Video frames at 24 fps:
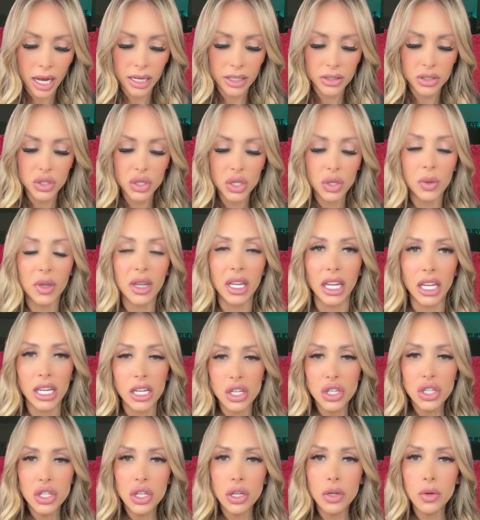to an
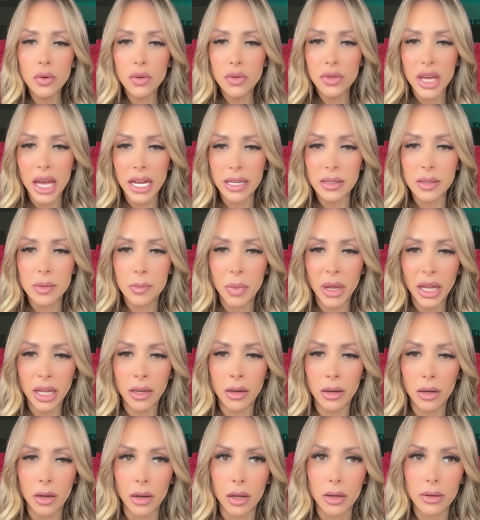issue that's
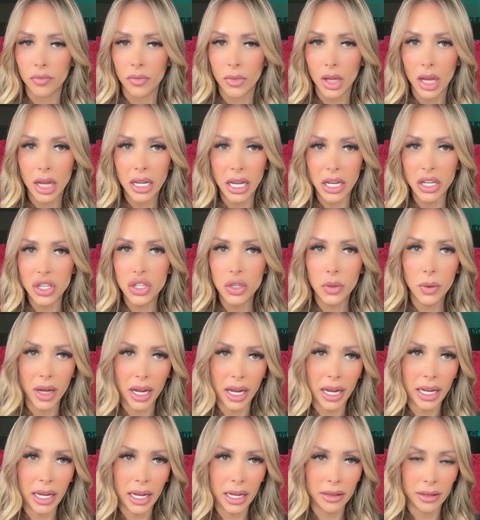been an issue at
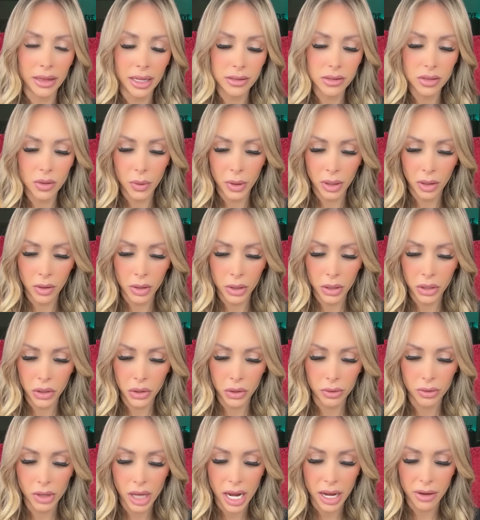hand that's going on in your
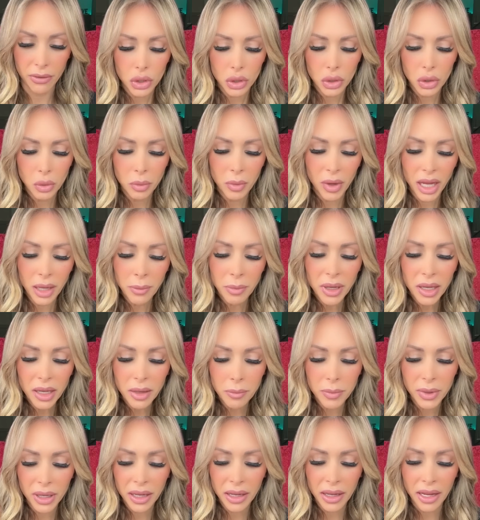life. You may be
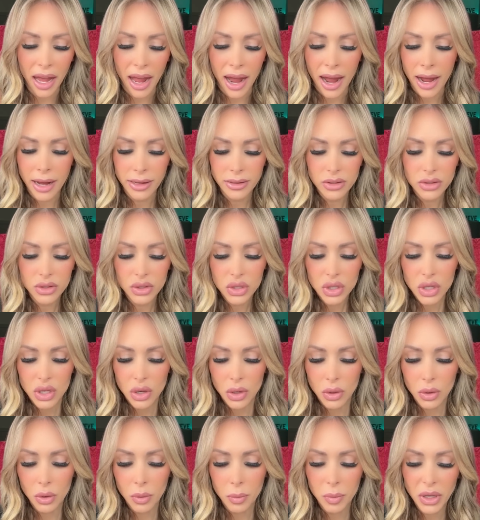being asked
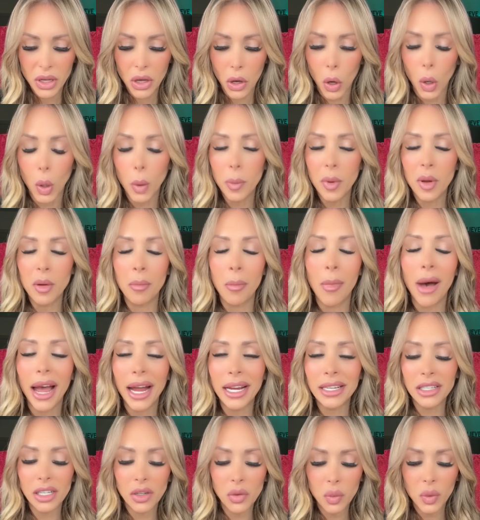to be
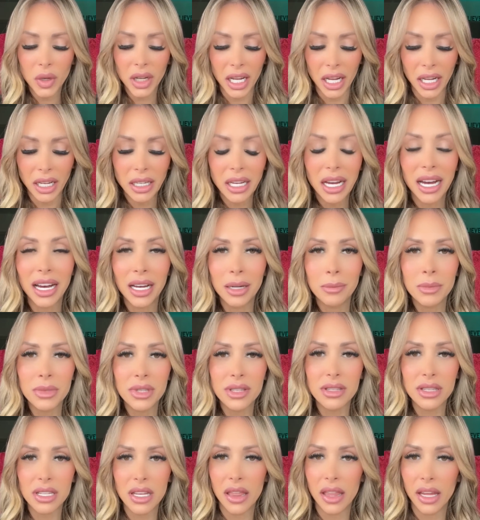open-minded when it comes
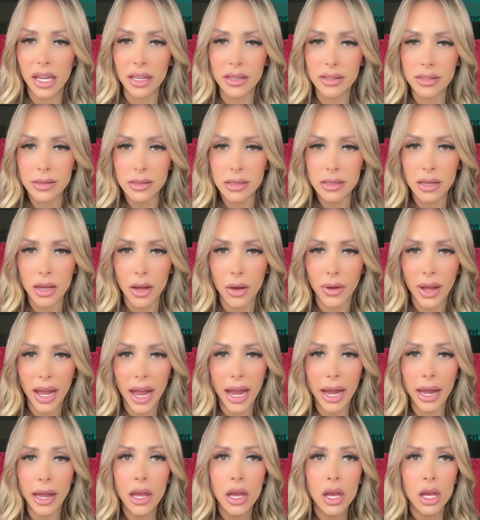to this,
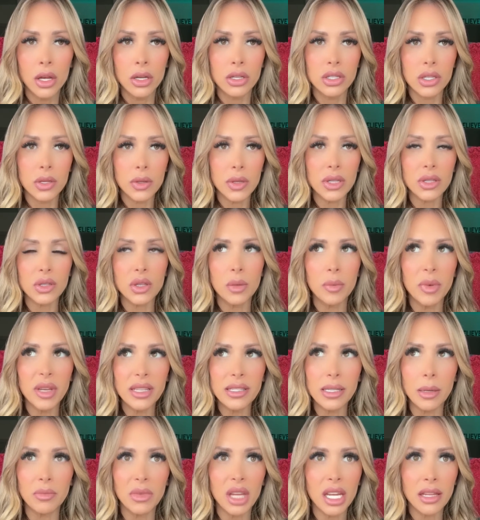okay? So this could be
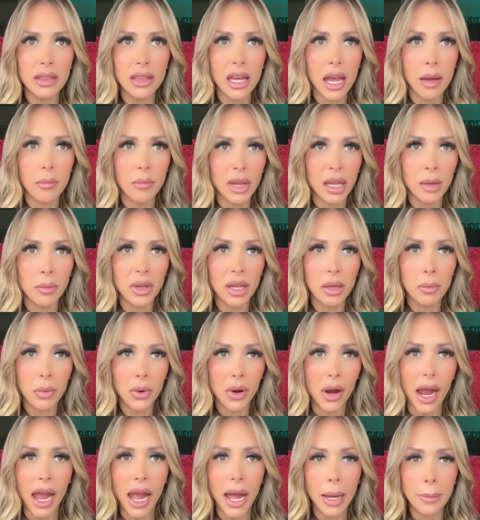something that maybe
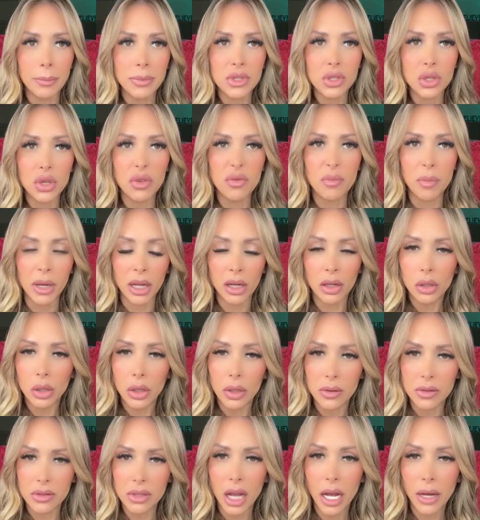perhaps you've been
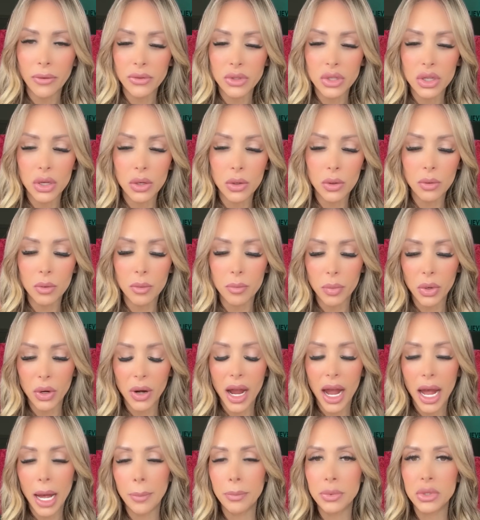closed off to,
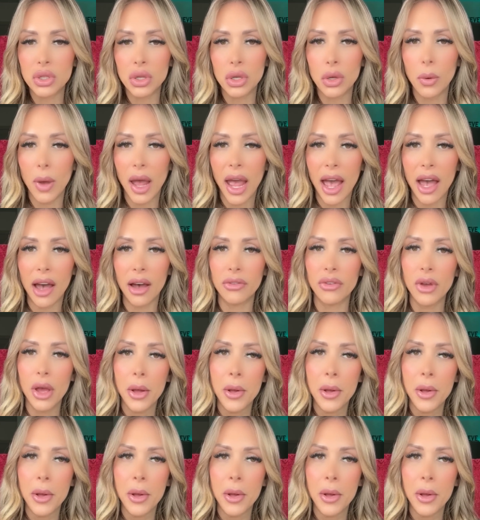perhaps you have